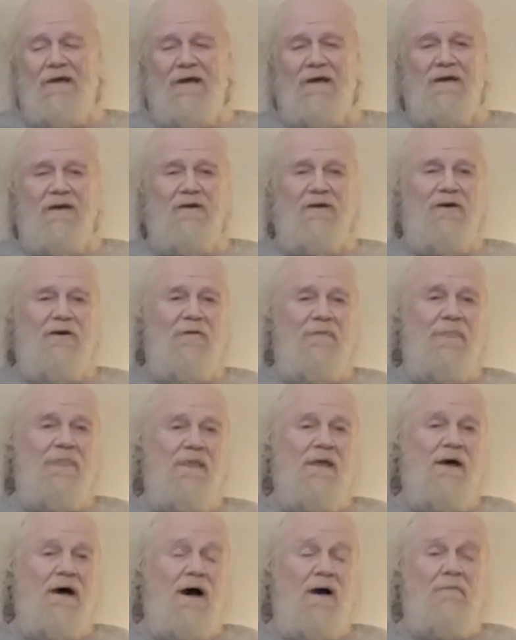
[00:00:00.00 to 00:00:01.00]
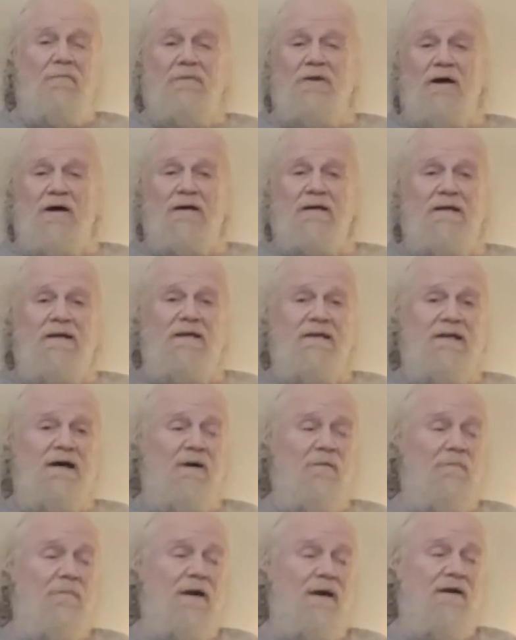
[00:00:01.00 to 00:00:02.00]
You know, I'm lucky
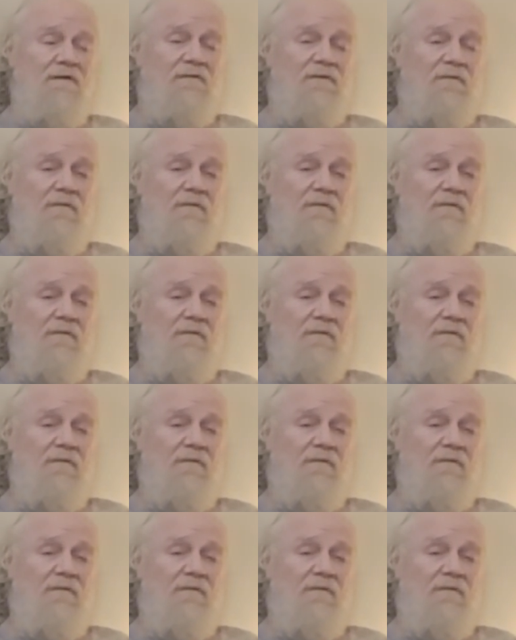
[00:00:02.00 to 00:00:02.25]
that Bank of